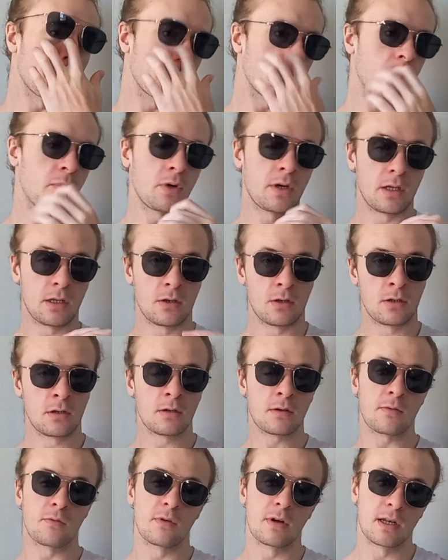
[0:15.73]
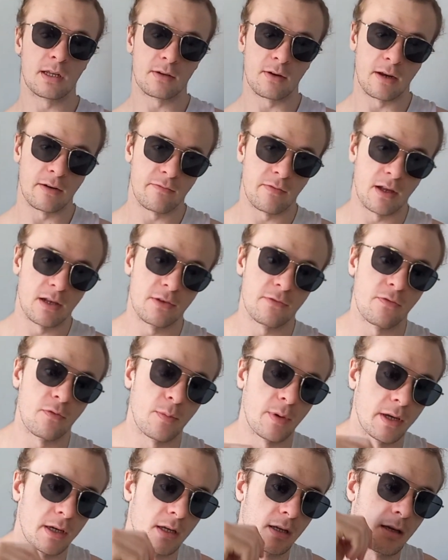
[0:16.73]
pretty good, really great value for
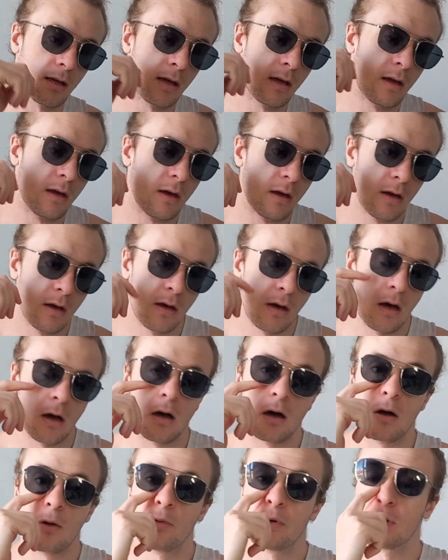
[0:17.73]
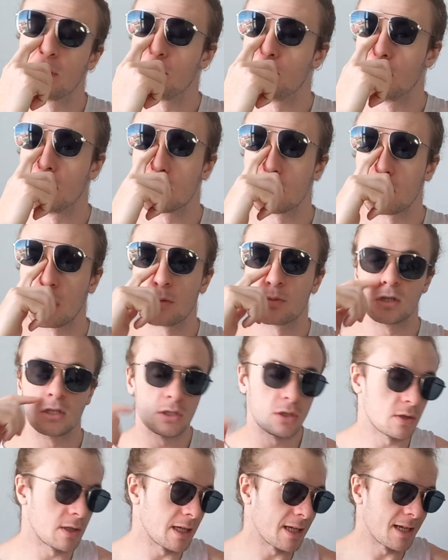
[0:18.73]
money. One of the best options
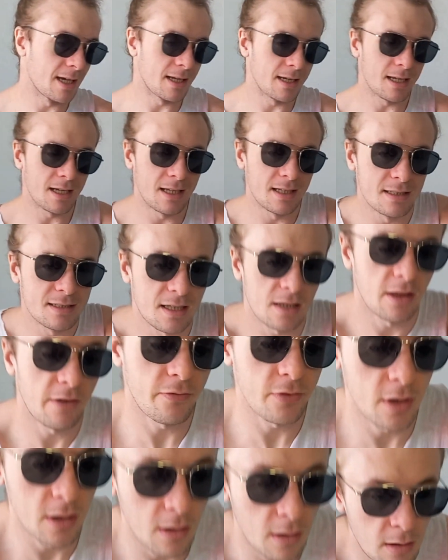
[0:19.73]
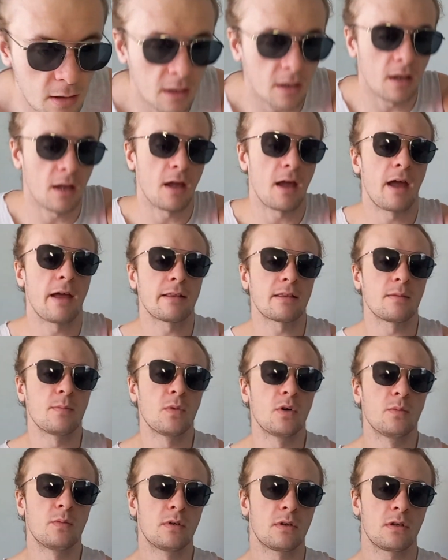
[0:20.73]
you can get in South Africa at the
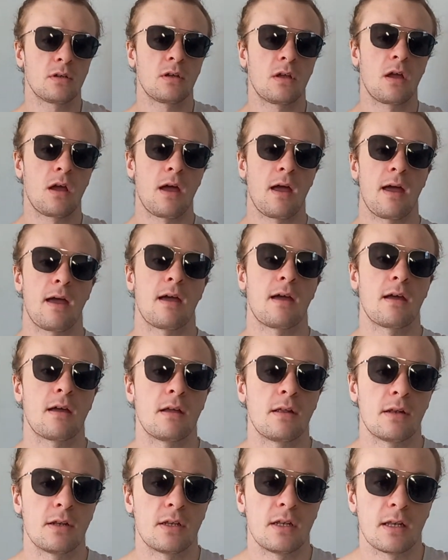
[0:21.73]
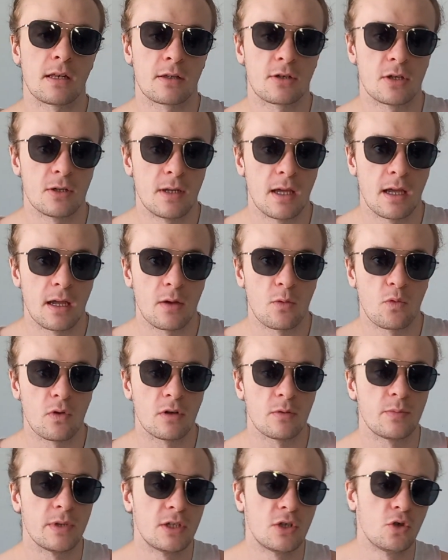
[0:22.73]
moment. And today
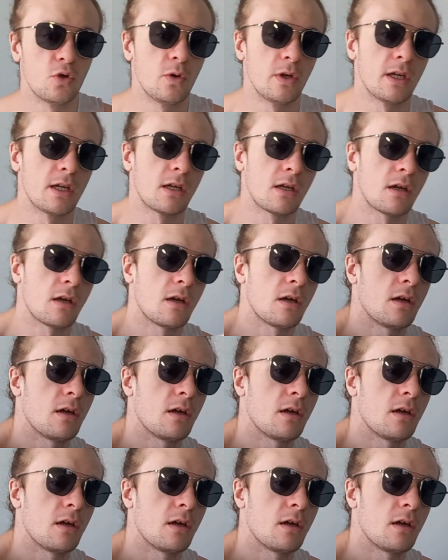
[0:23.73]
we'll be doing